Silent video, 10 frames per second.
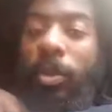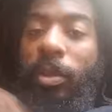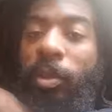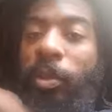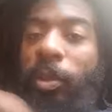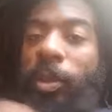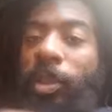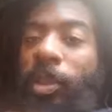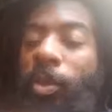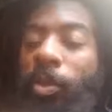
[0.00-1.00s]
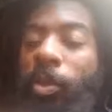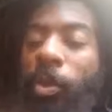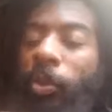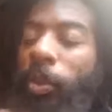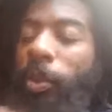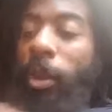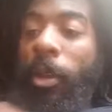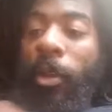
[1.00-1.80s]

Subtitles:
You feel me? So, you feel me?